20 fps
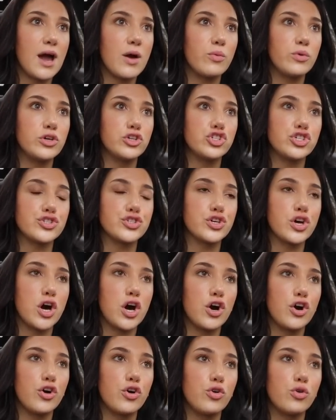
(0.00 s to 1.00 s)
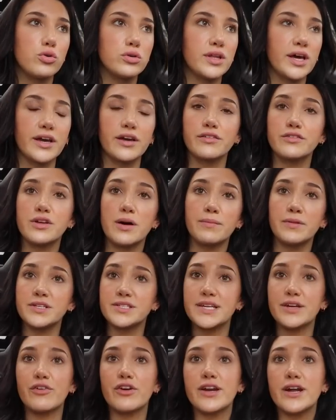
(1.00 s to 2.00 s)
I will just go, like I'm
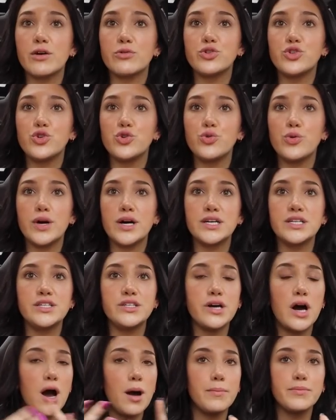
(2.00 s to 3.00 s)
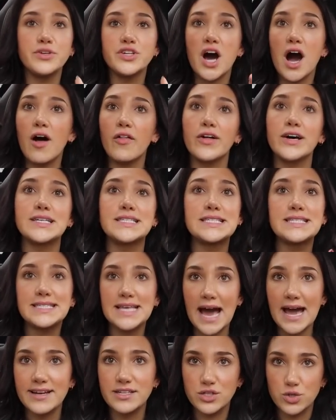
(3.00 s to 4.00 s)
listening right now to a Dom Dolla
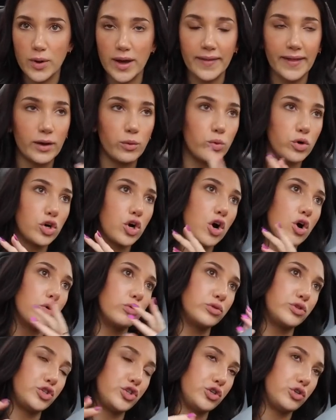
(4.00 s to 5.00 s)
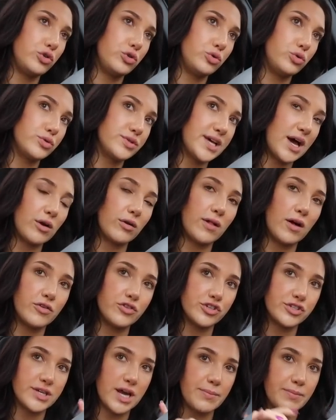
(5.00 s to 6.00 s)
set. So I like will go to SoundCloud
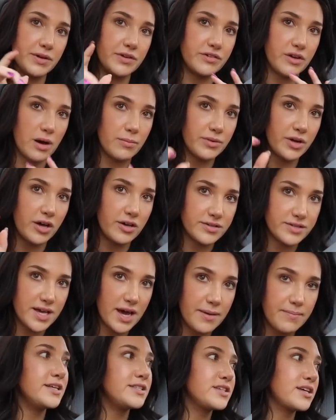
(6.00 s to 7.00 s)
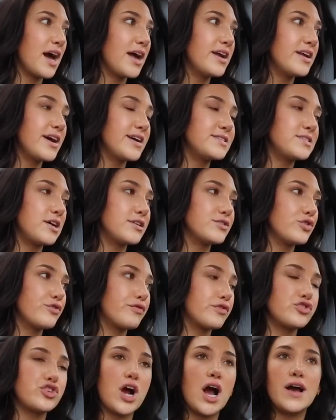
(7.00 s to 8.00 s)
and just type in Dom Dolla set. It's kind of nice also
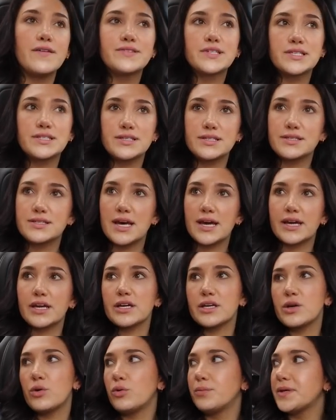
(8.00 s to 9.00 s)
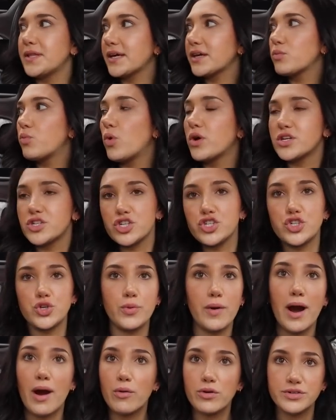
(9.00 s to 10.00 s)
for drives because it's like, it will be like 1 to
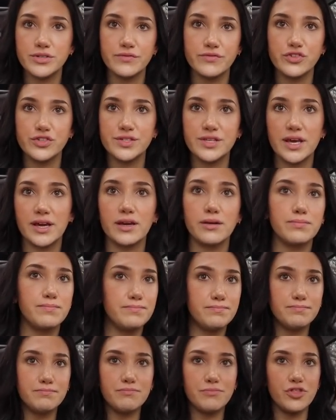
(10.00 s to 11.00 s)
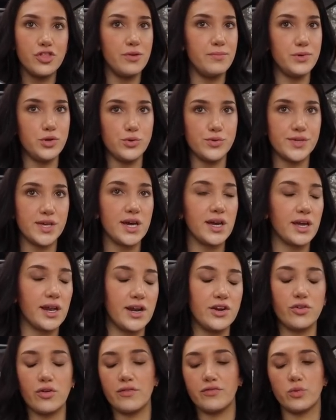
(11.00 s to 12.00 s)
2 hours of just like the music
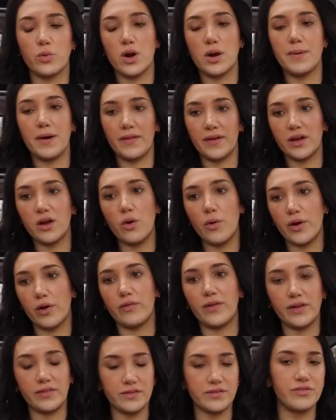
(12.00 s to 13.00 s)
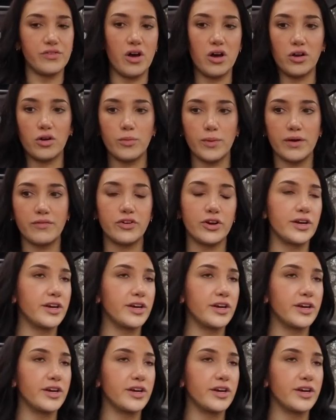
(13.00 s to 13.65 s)
and I don't have to worry about like, oh, I don't like the song or whatever.